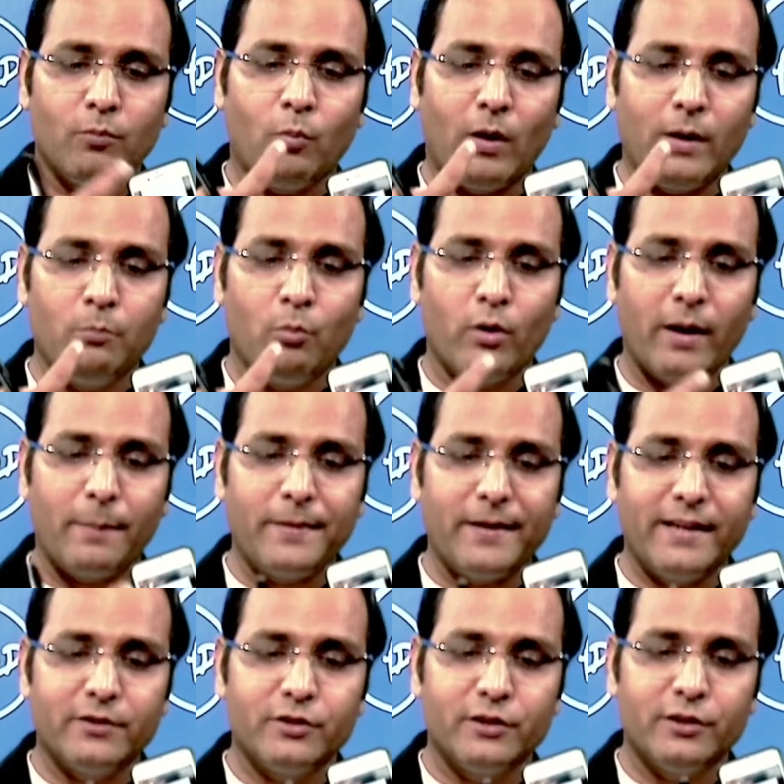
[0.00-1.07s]
one more
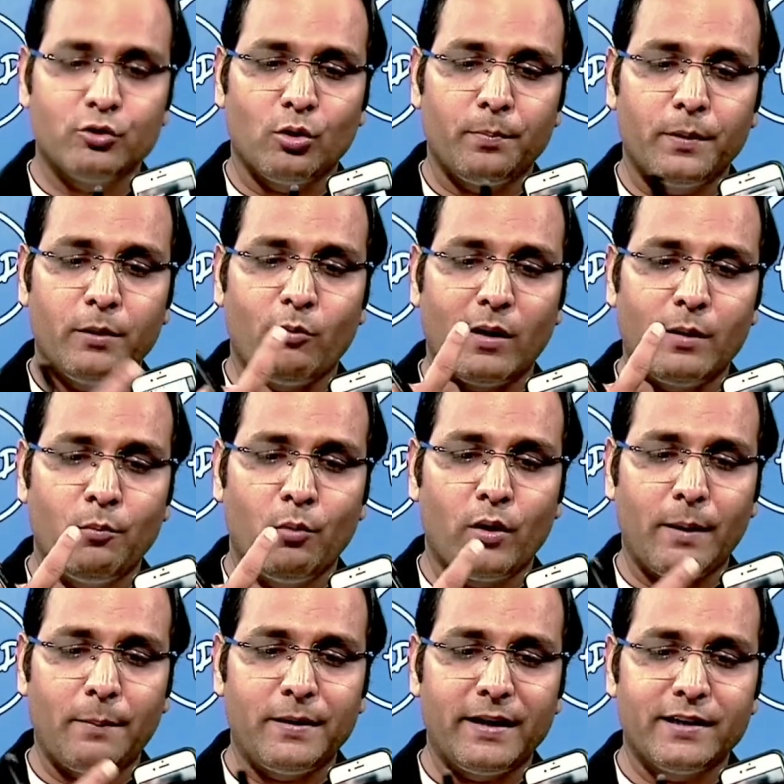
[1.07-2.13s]
application is open, one more
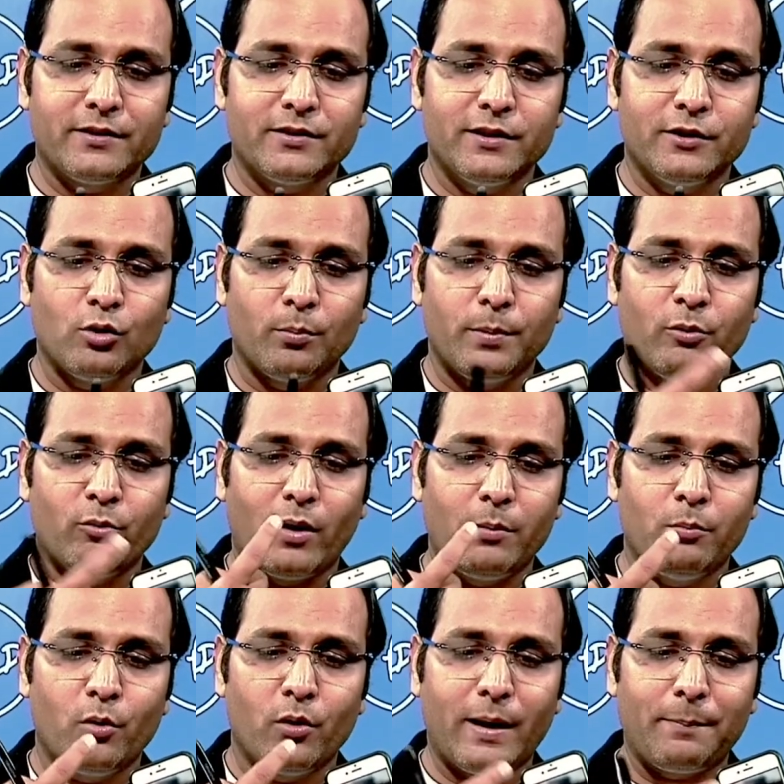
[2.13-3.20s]
application is open,
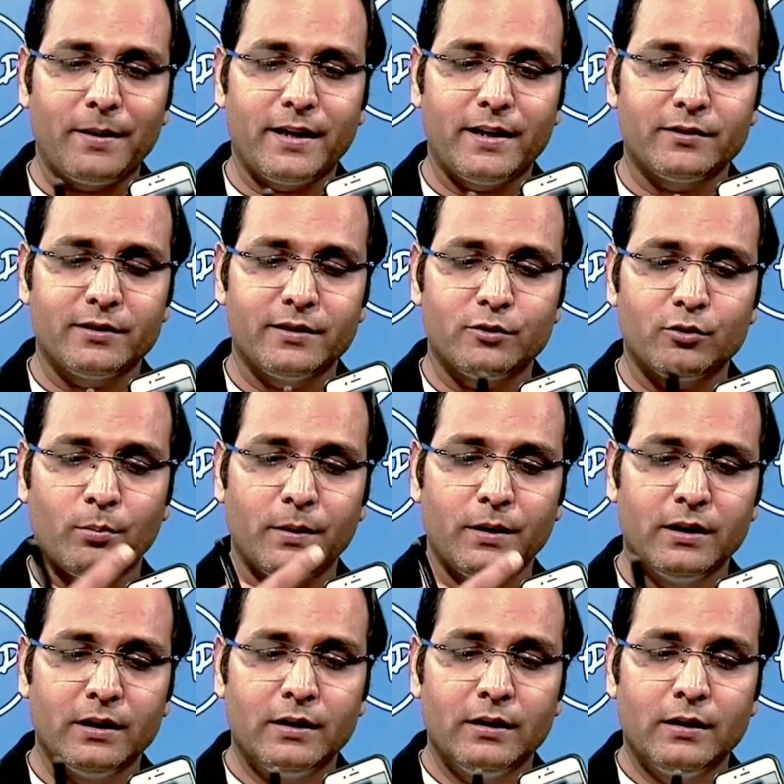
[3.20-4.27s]
one more application is open.
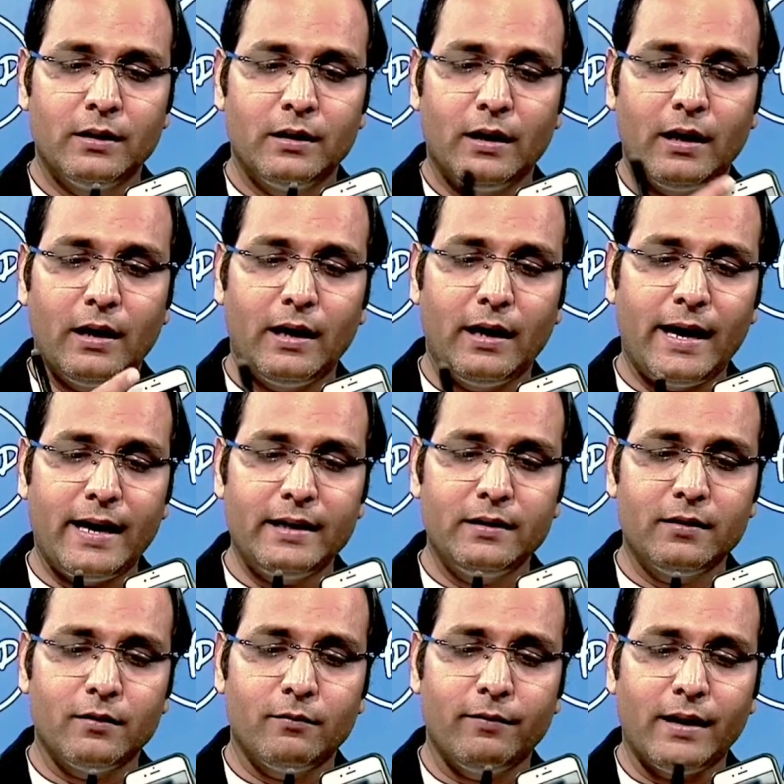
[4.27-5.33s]

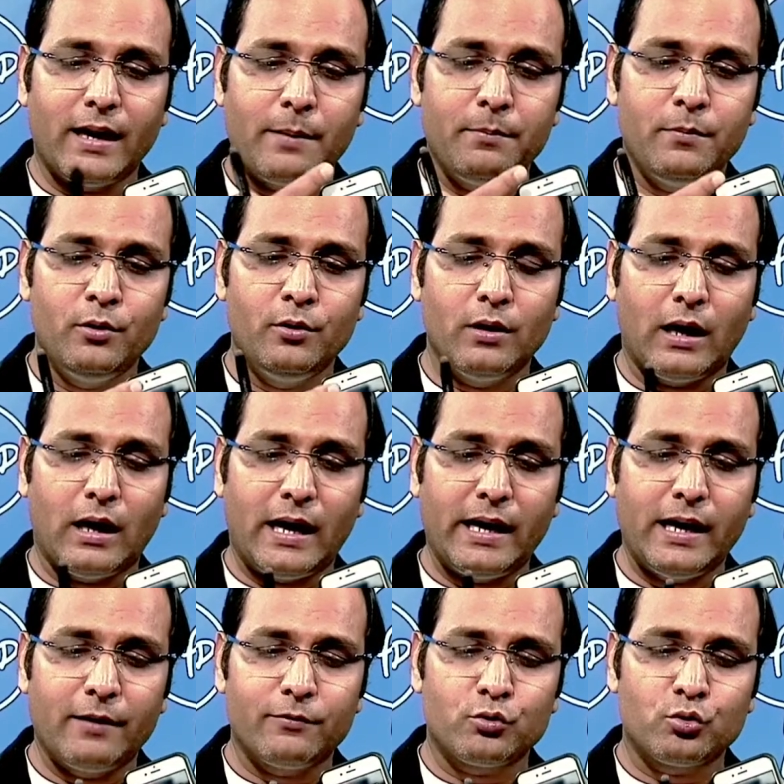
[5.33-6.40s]
And when I
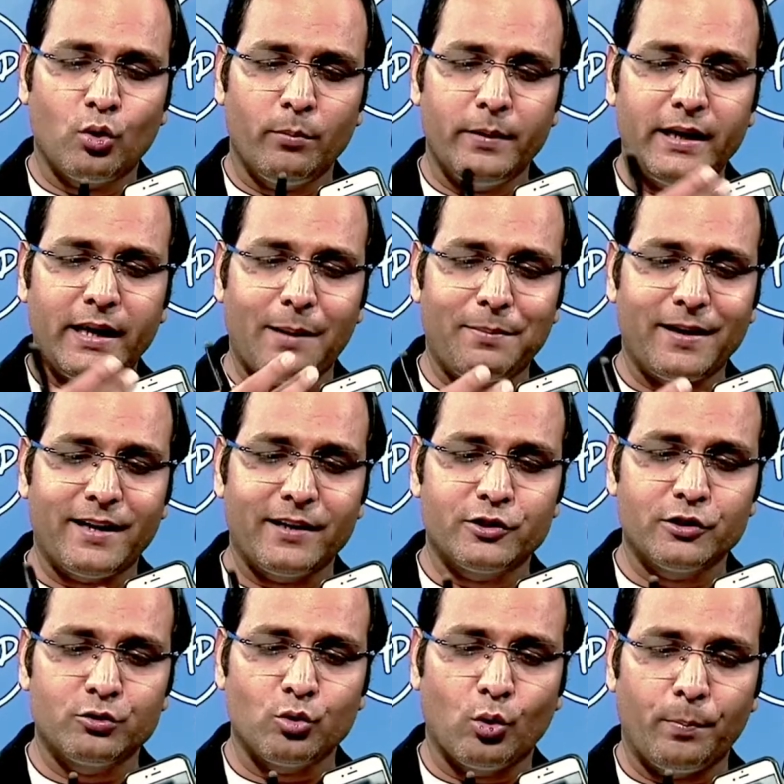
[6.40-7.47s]
have so many
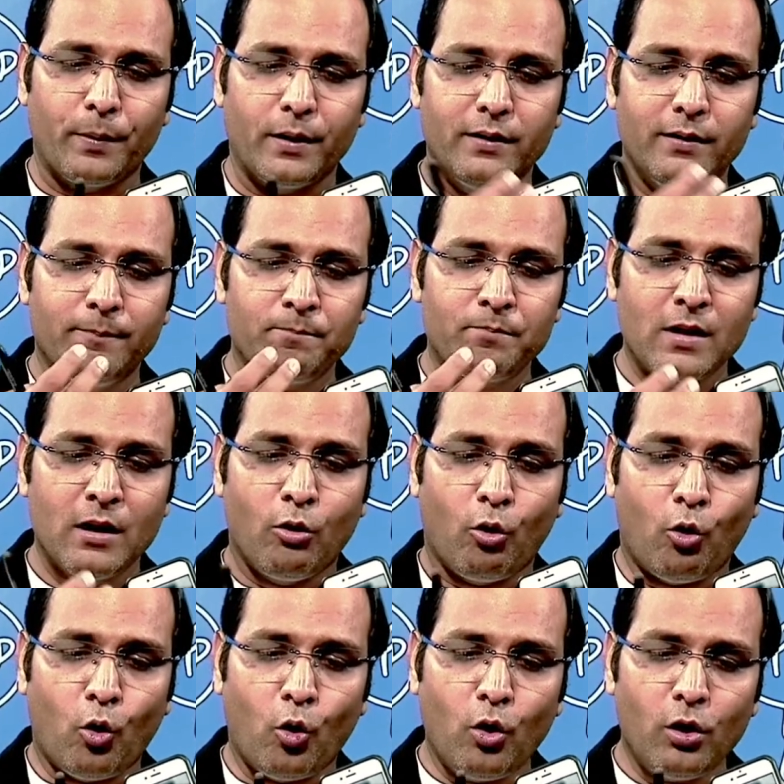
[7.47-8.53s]
applications open,
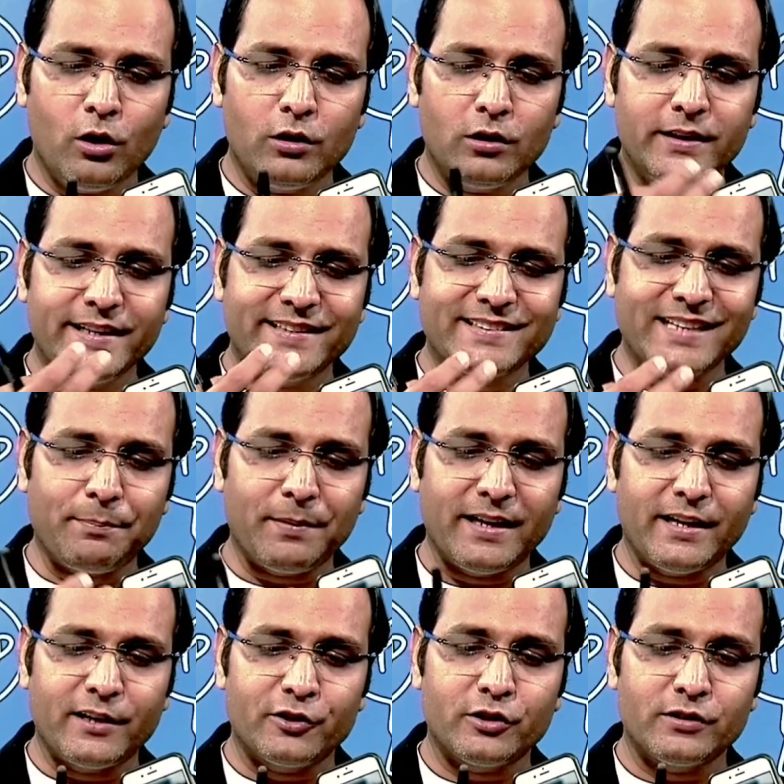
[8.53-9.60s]
all these
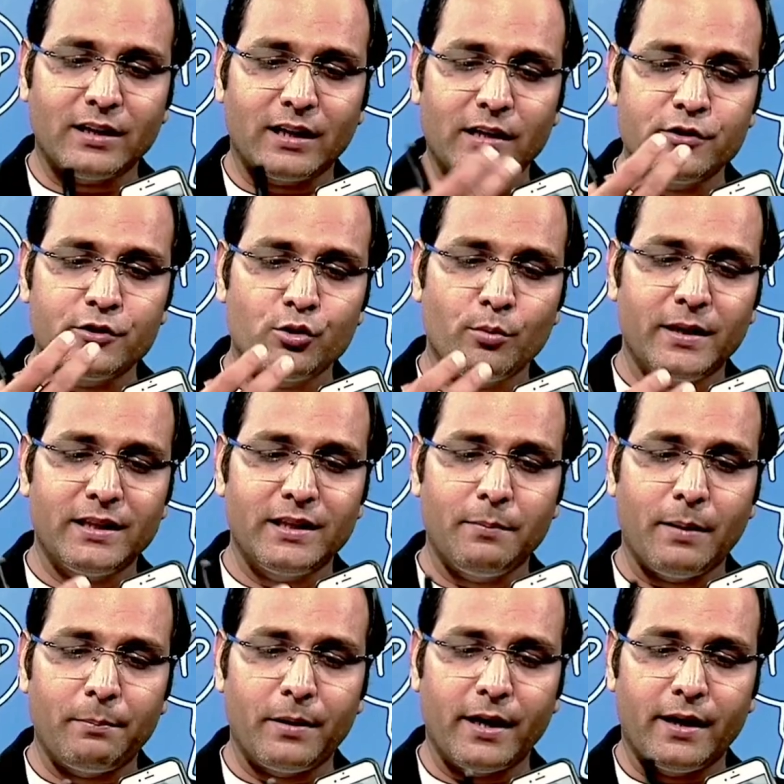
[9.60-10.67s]
applications are consuming the
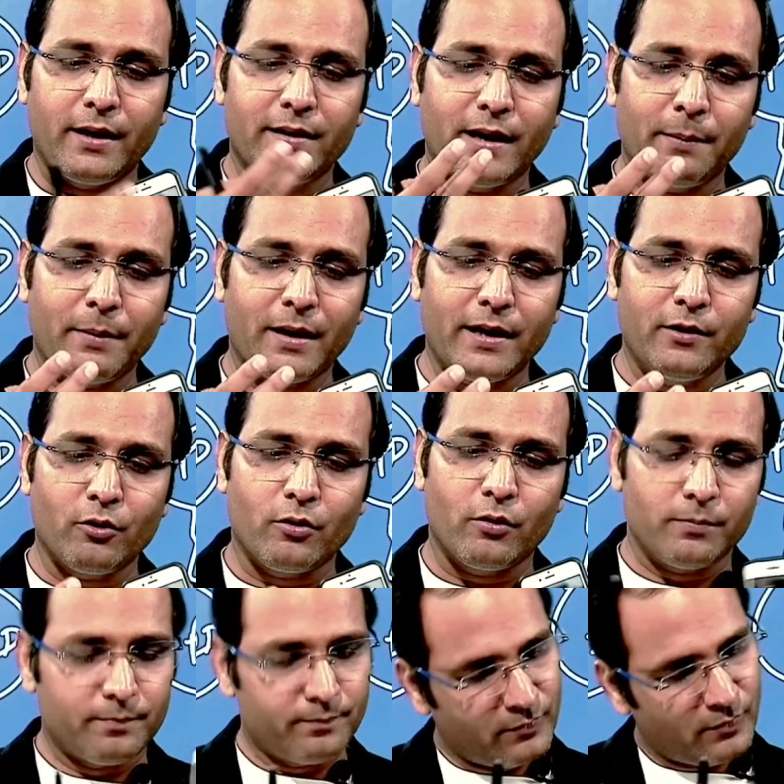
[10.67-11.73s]
memory. Am I right or
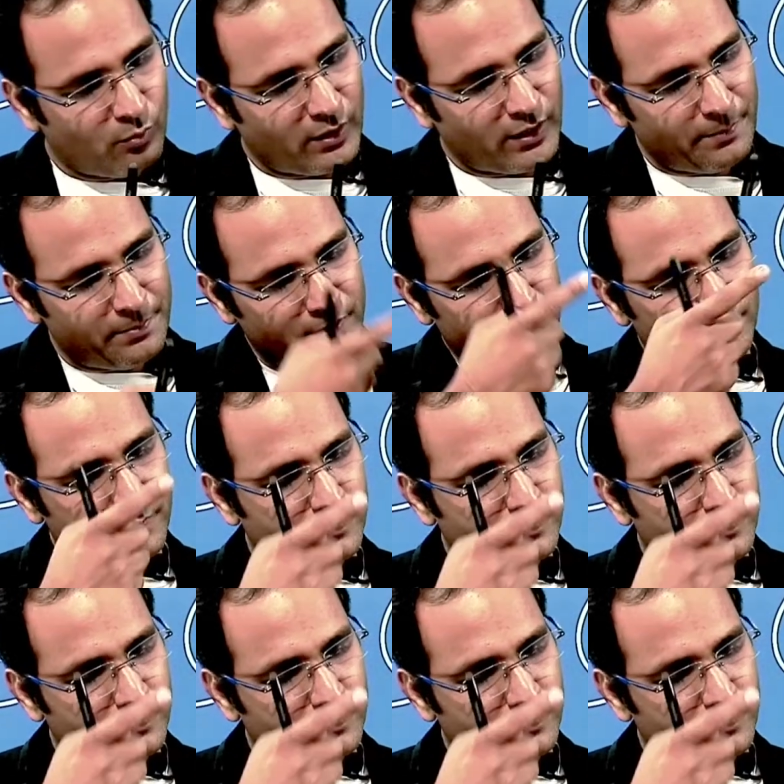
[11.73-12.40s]
wrong? What happened?